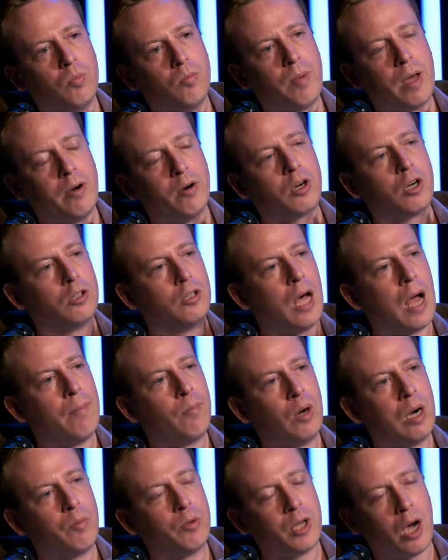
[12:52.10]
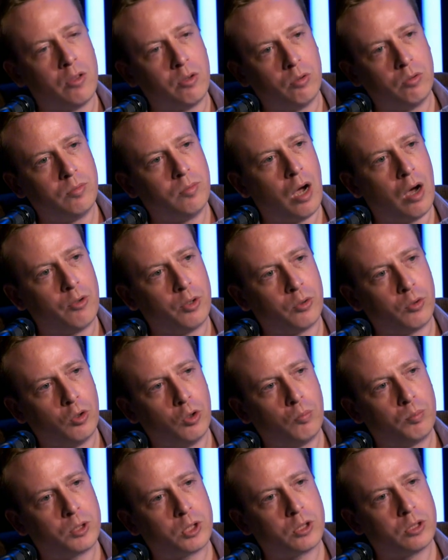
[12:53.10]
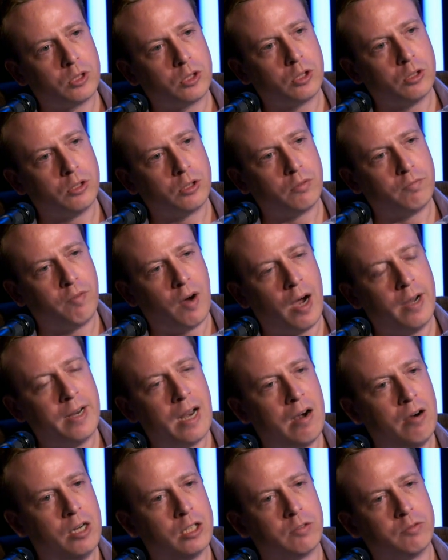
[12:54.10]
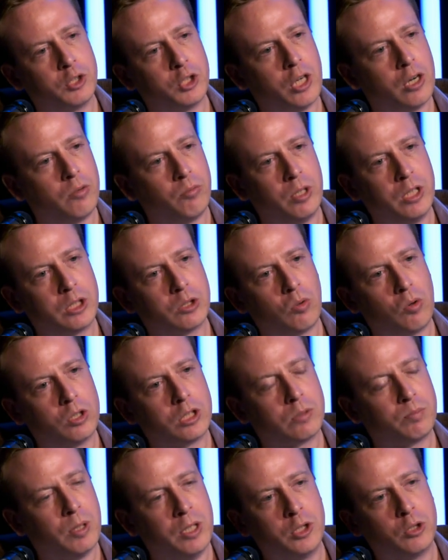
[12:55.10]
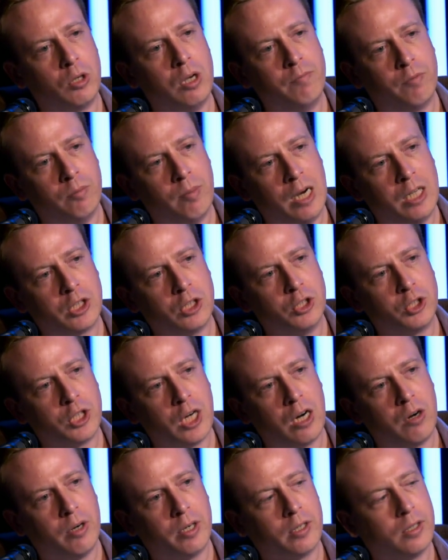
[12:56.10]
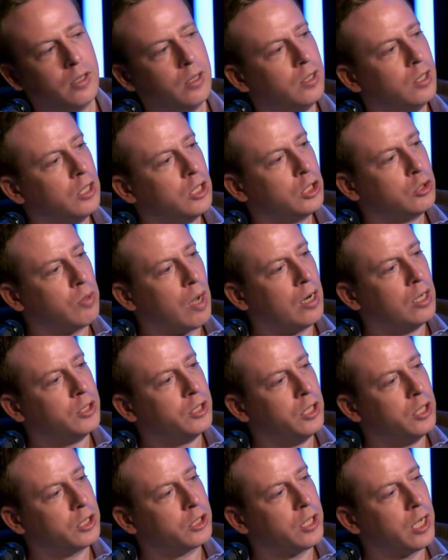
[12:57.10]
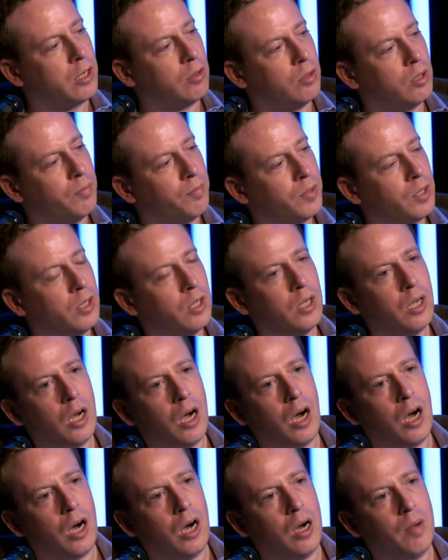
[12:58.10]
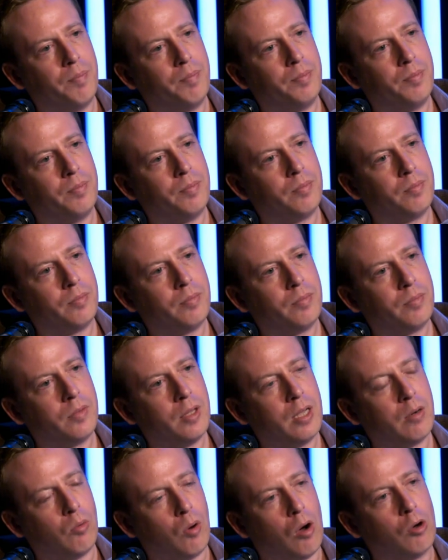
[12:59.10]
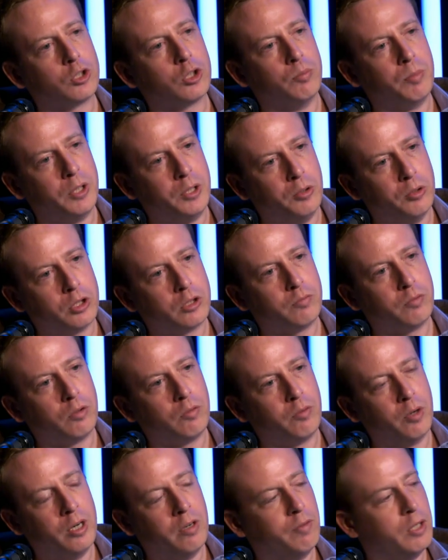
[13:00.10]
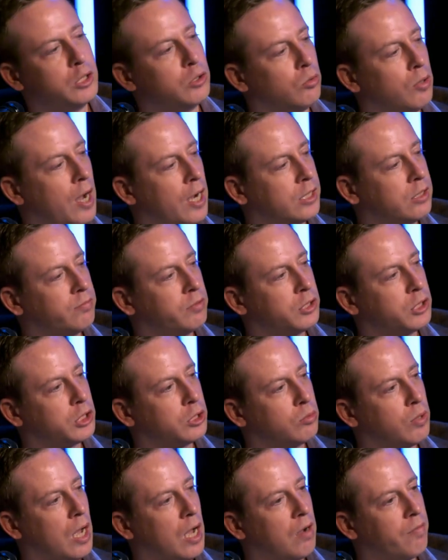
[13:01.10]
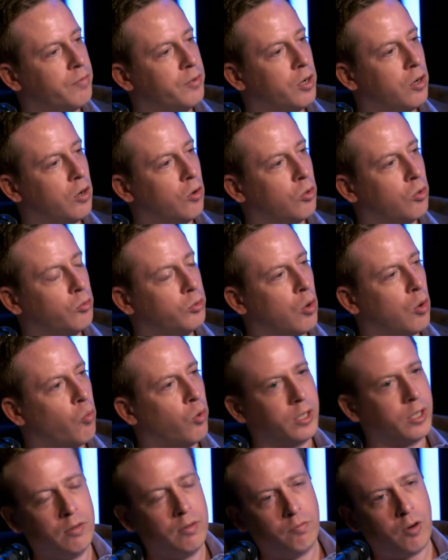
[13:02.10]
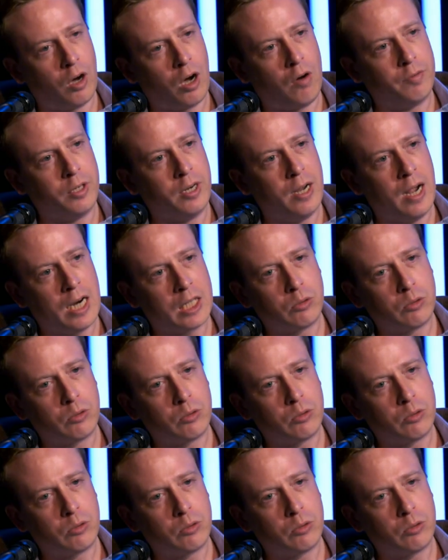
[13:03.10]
collaborate with other groups to find areas of shared resources, potential information sharing, strategy, et cetera, it will also be useful. For individual activists who don't want to get involved in an actual